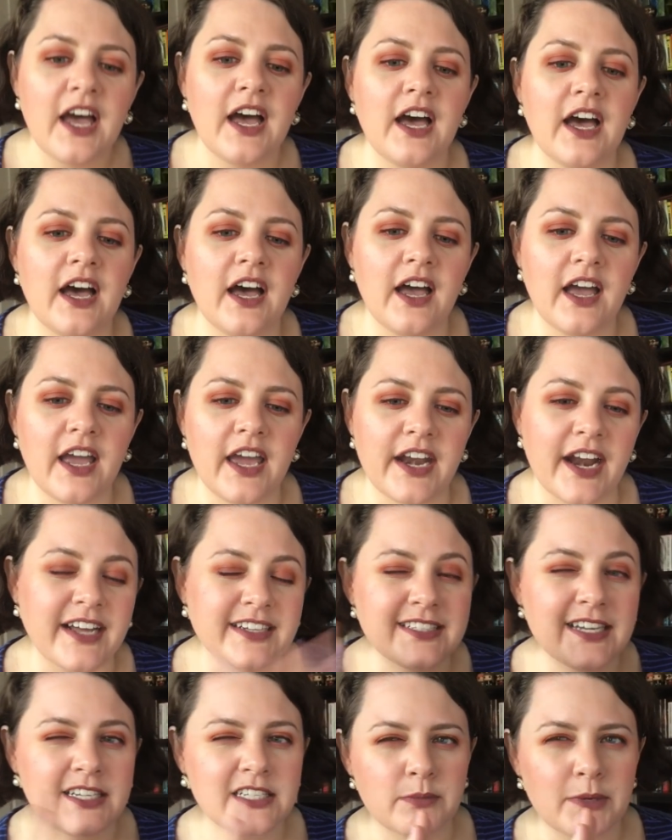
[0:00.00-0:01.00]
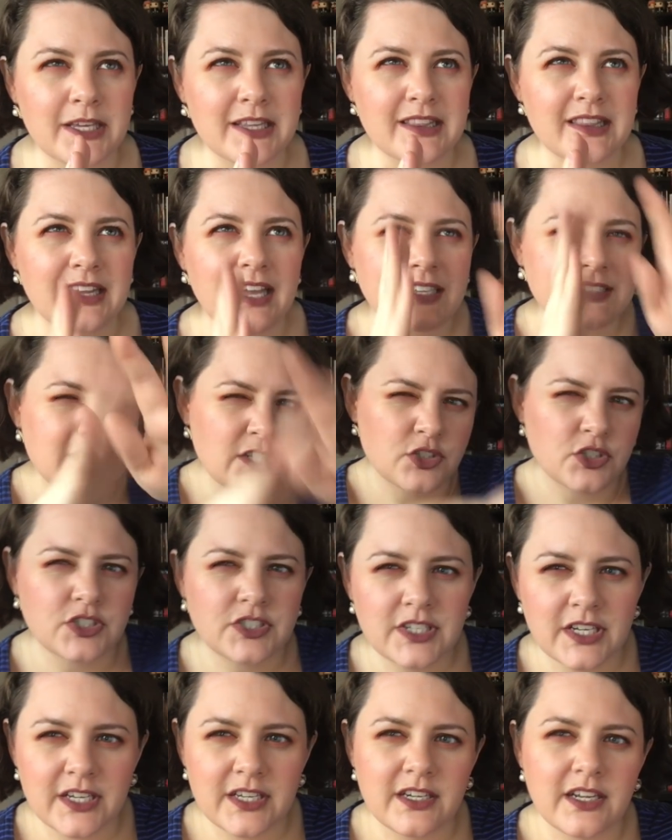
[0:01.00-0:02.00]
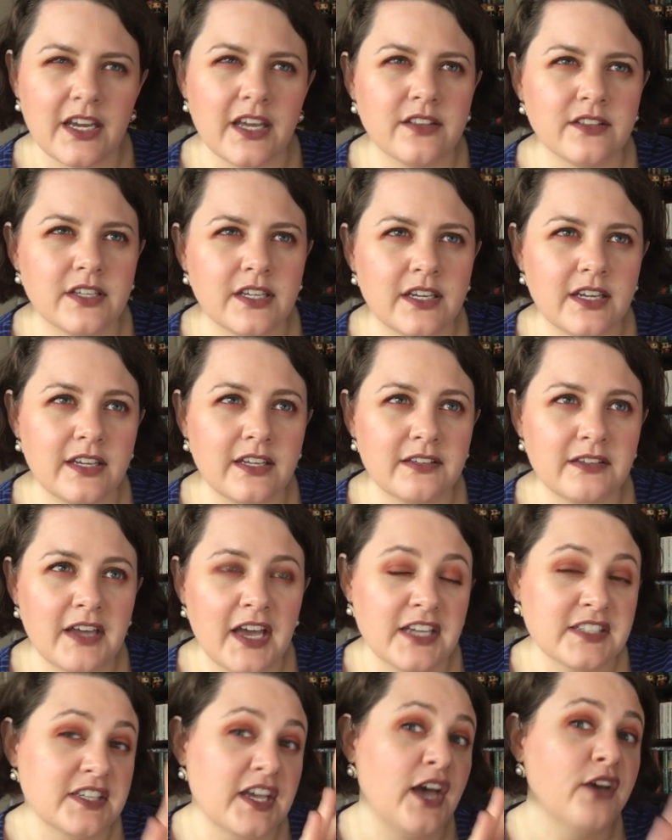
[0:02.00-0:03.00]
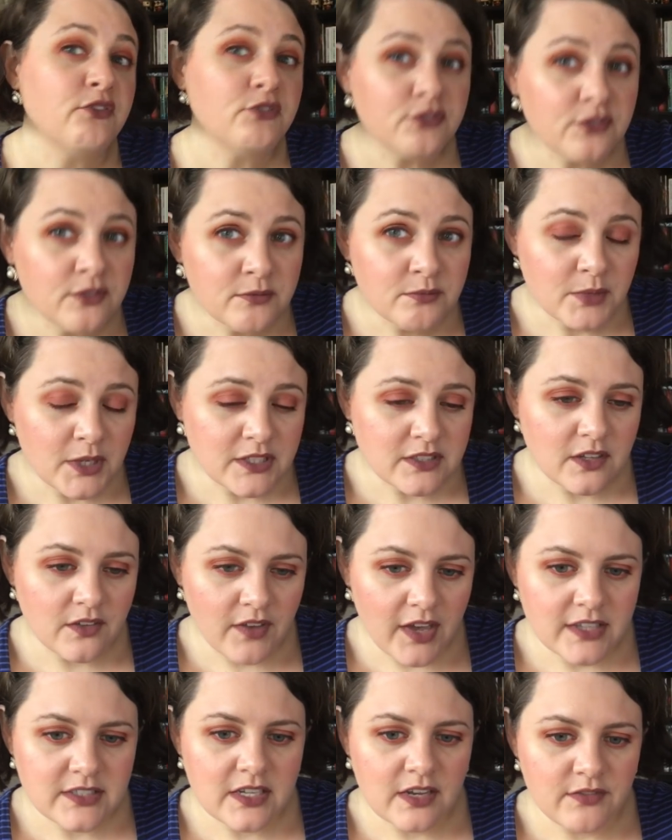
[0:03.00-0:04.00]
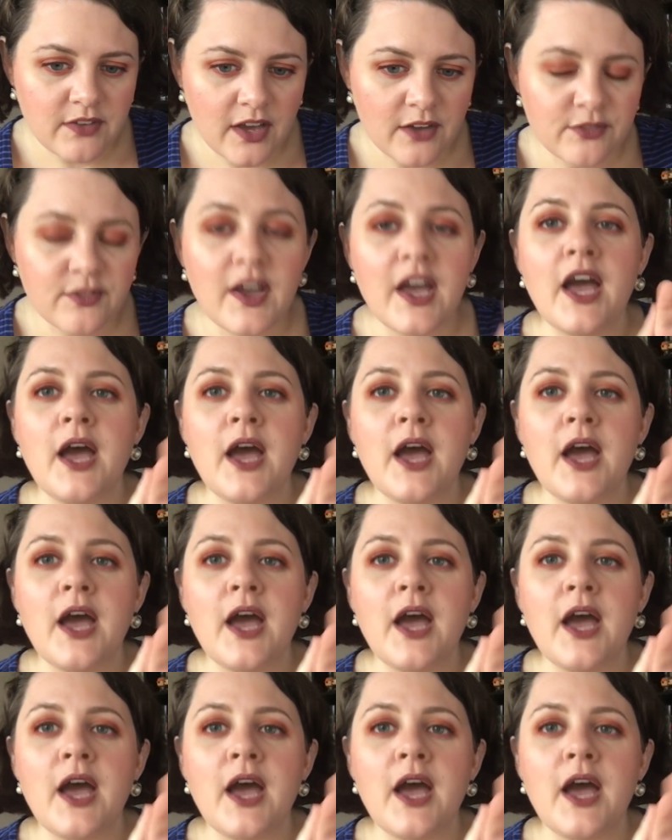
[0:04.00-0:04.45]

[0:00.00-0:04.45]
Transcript: Uh, and I tend to be less interested in the SF piece of SFF,